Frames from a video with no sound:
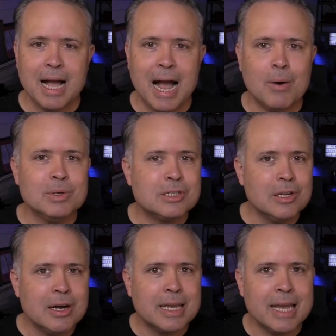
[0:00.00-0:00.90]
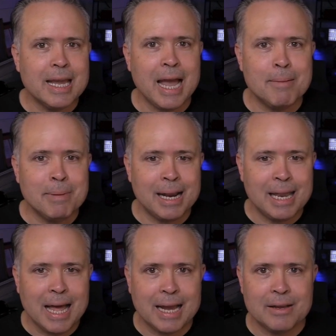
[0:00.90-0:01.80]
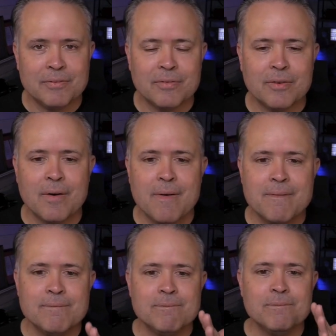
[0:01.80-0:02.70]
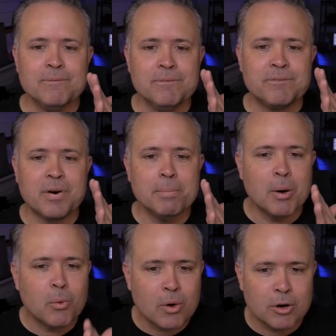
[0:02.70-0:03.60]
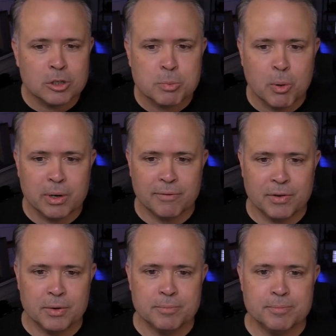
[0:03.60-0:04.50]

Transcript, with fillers: I was looking at my life from a world's point of view.